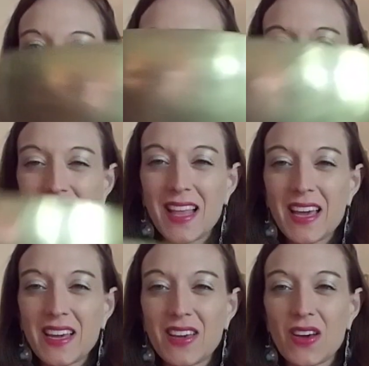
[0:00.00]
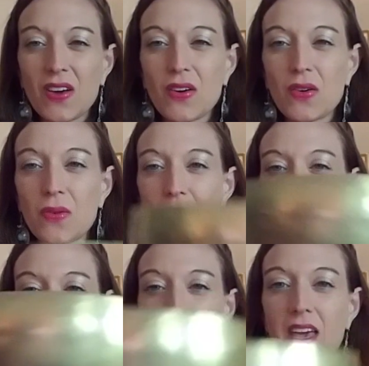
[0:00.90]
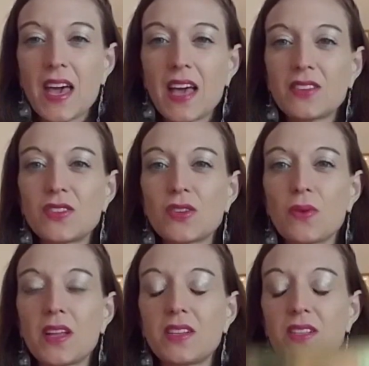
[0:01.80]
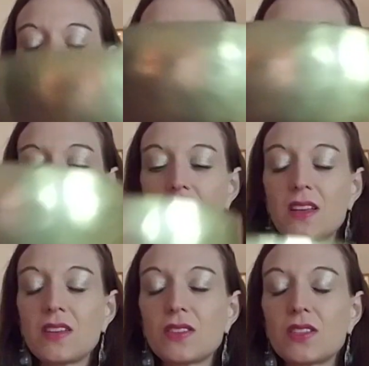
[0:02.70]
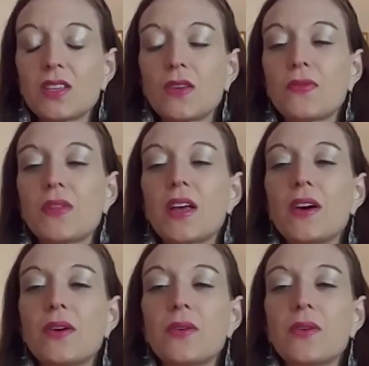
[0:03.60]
let go, and surrender to the flow.